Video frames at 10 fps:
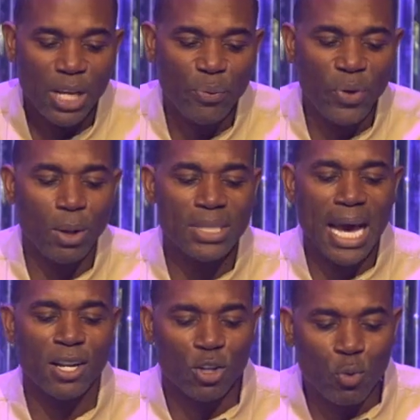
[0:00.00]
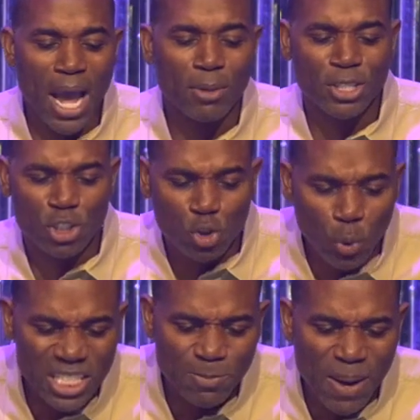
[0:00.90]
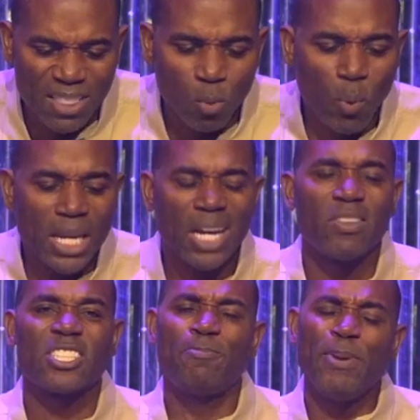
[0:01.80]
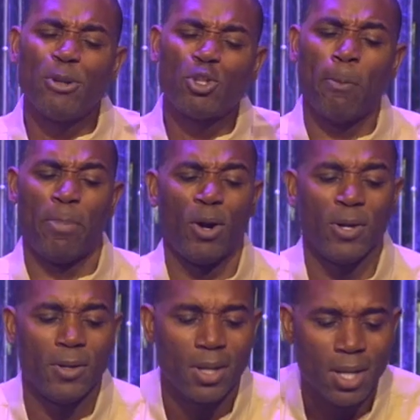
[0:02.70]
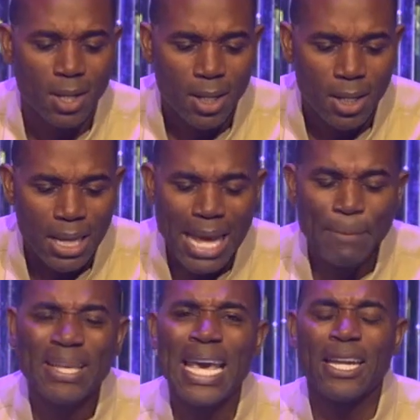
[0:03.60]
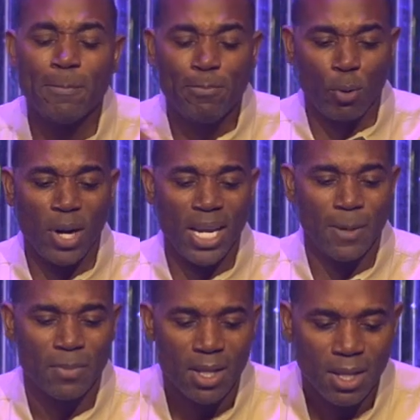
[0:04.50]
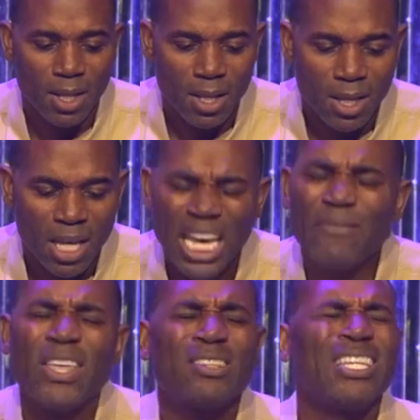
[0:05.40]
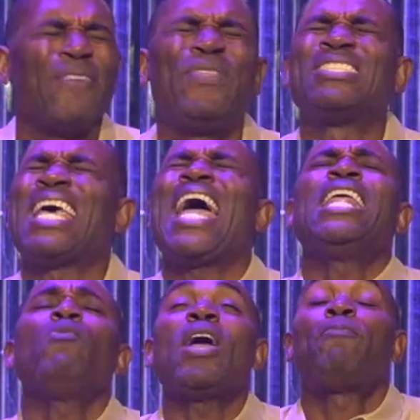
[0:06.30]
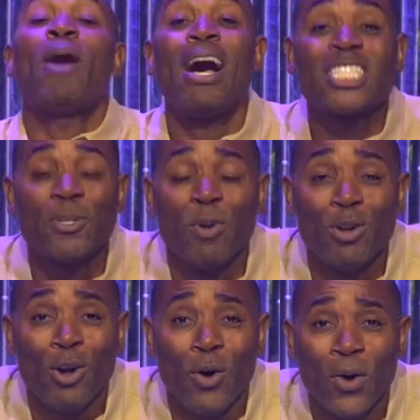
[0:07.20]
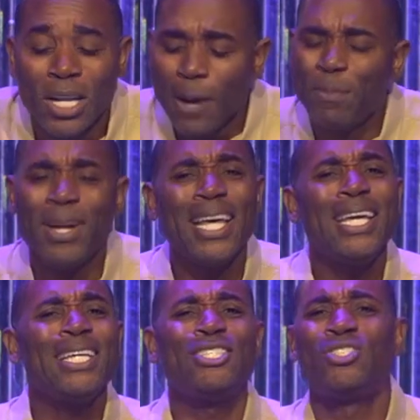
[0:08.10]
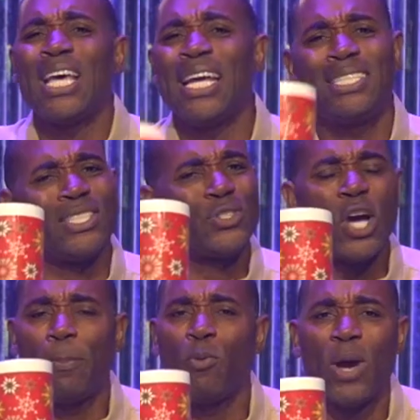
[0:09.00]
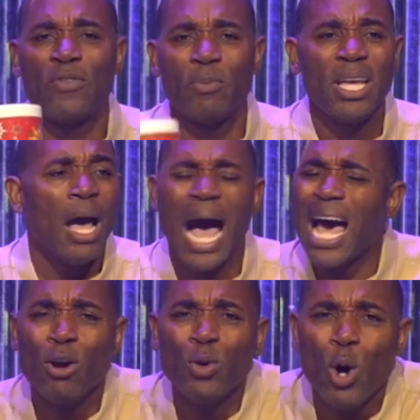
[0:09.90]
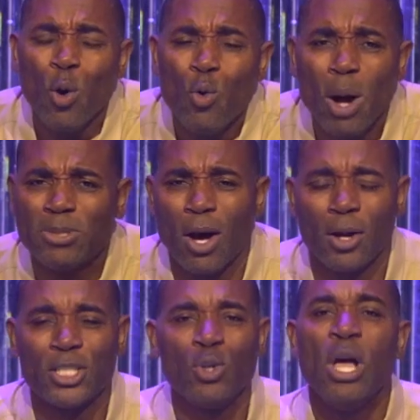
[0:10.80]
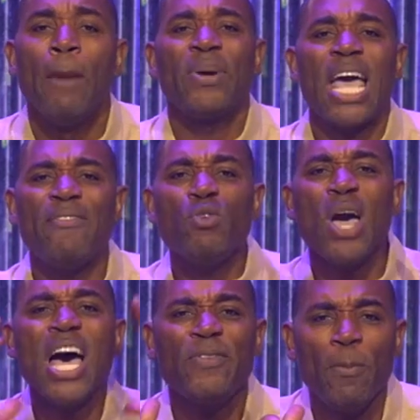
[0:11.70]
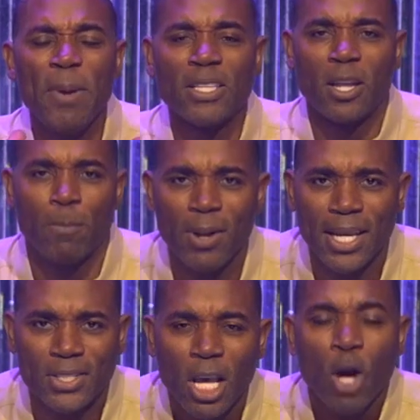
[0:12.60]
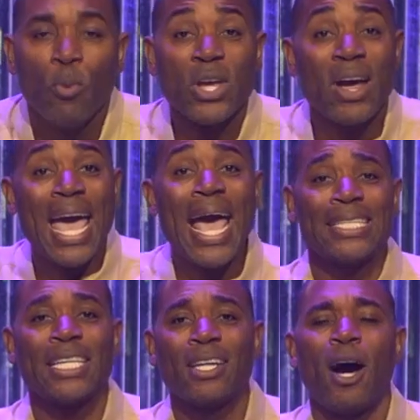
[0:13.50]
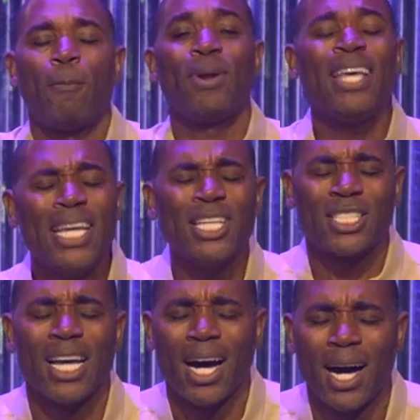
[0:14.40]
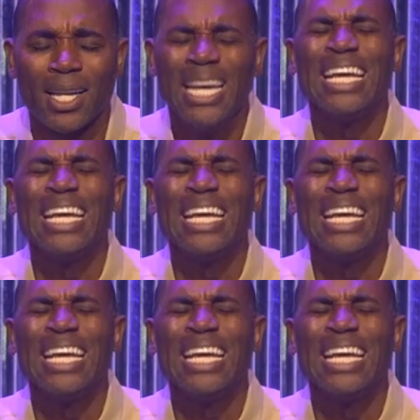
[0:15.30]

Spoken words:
he fell down to the ground, distressed by the weight of the spiritual burden, and began to pray, 'If there's any way possible, Lord, please take this cup away from me.'" I don't know who I'm talking to, but have you ever been to the place where you're asking God, "Please, God,